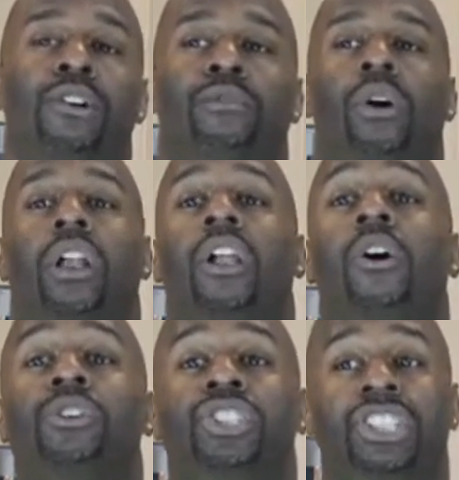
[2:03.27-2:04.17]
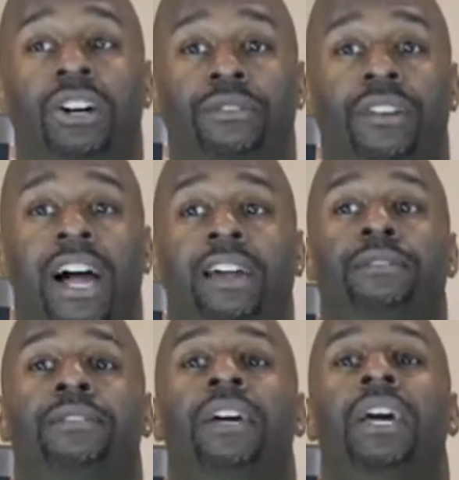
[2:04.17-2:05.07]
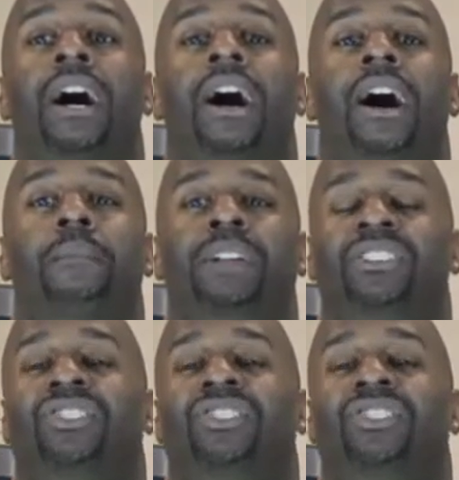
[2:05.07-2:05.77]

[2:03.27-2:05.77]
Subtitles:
for a long shelf life and